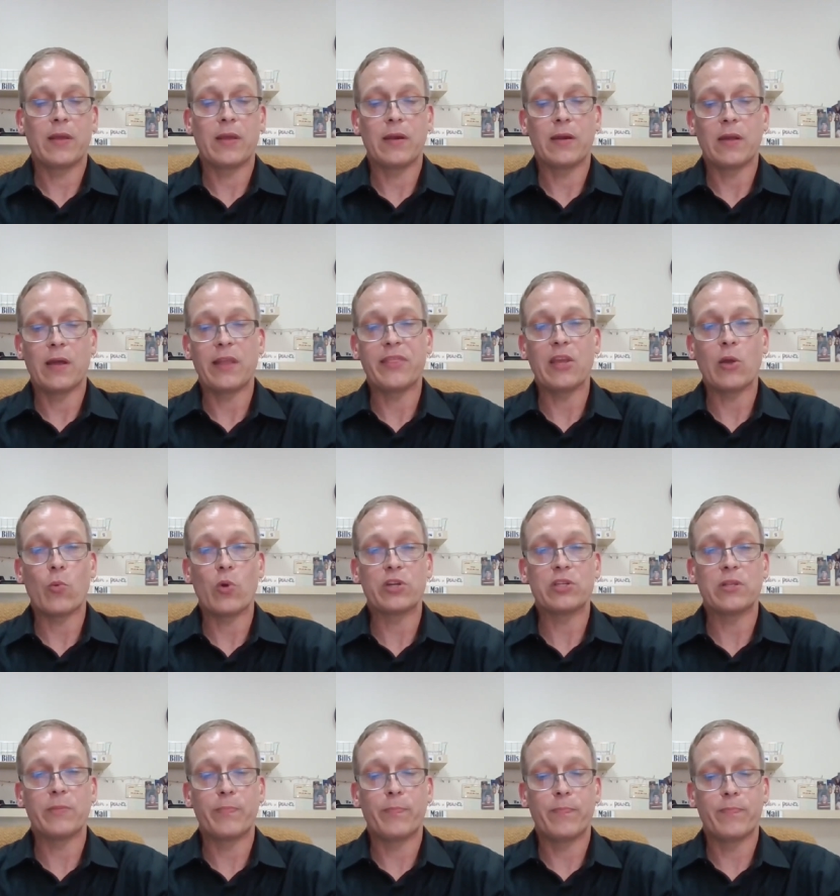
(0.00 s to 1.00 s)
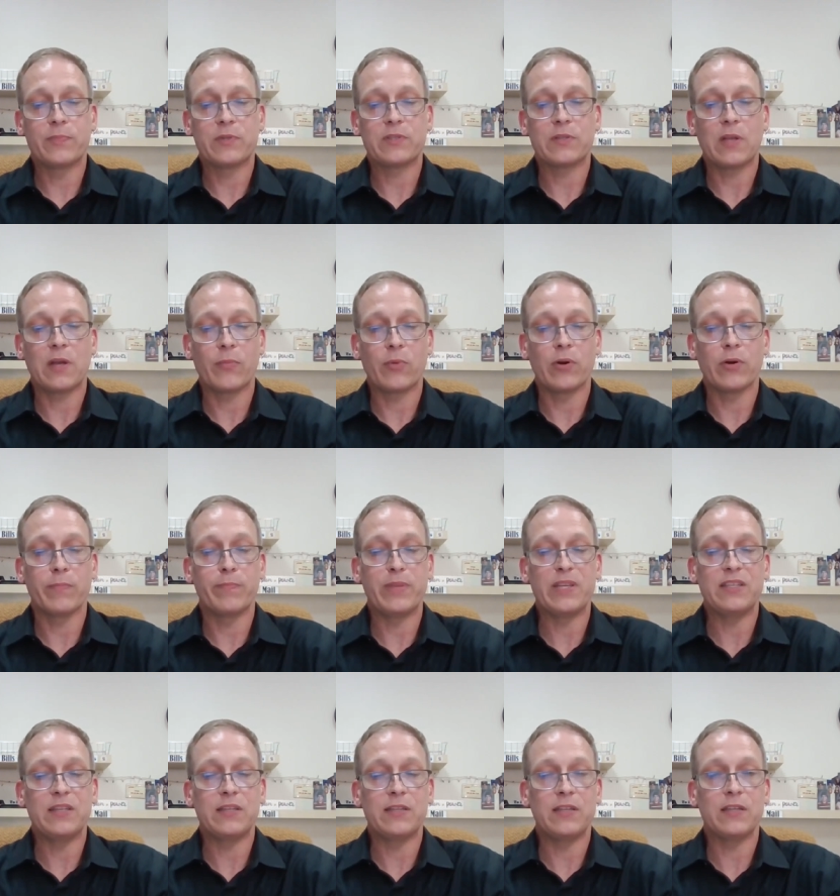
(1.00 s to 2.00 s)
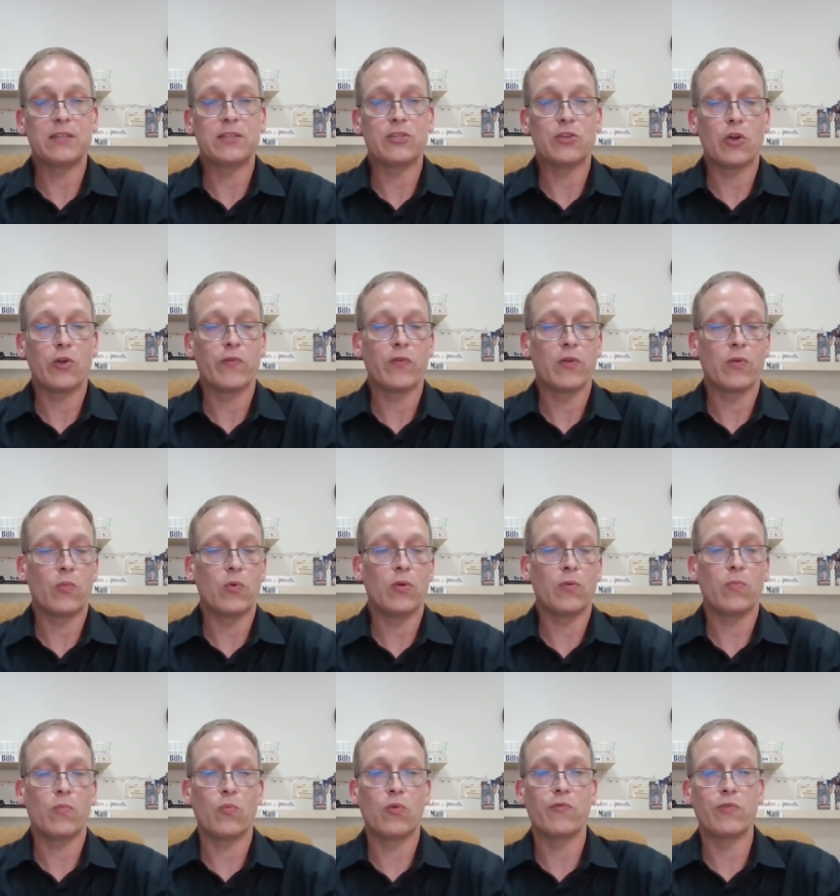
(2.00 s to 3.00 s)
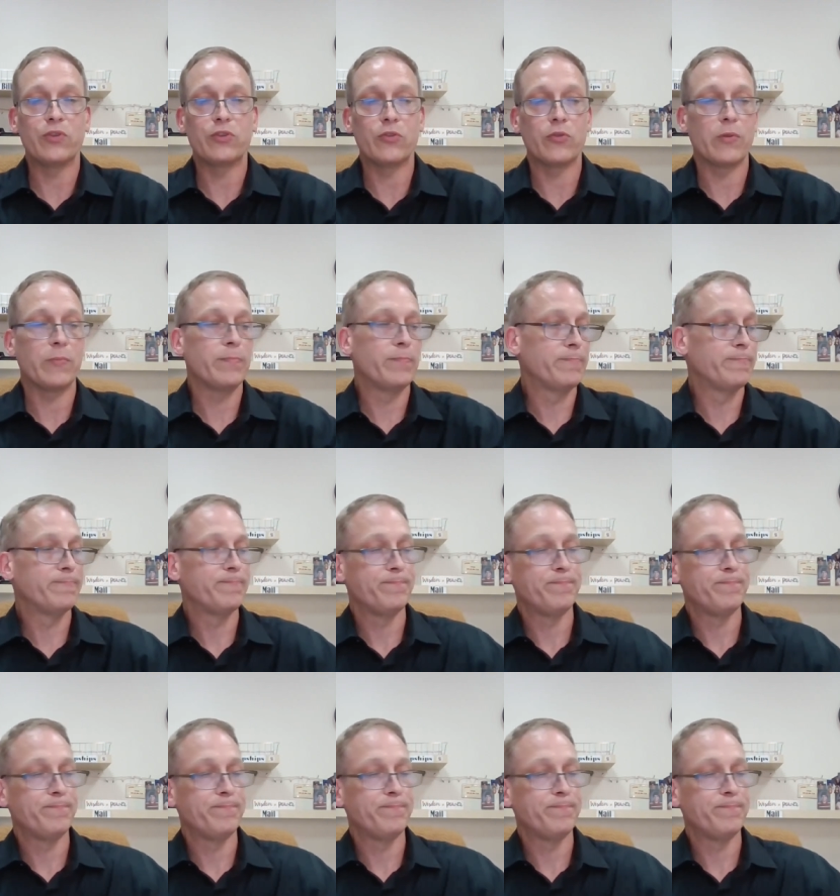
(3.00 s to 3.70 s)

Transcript: And I think once the summer busy season's over, we'll, we'll resume them.